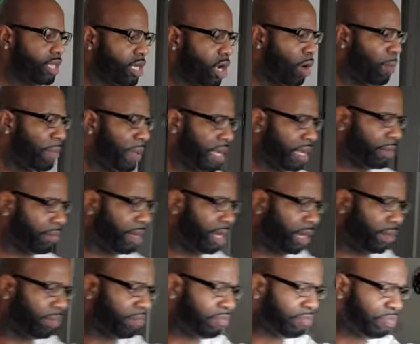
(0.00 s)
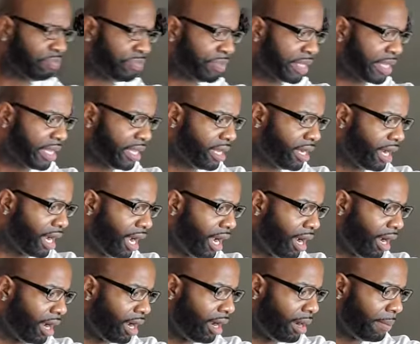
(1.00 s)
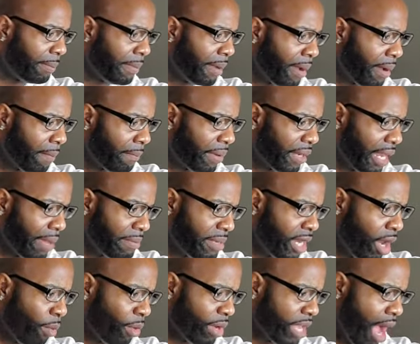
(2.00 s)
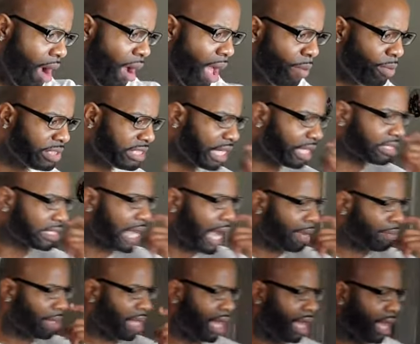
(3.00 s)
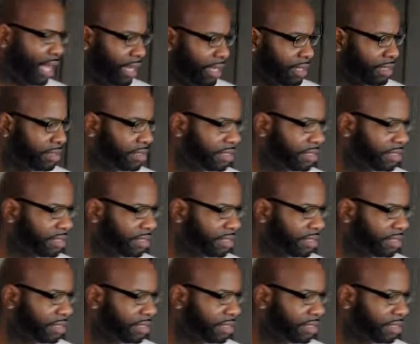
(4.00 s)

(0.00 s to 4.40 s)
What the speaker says: Go pick him up. But let me know where y'all at. What's y'all timeline?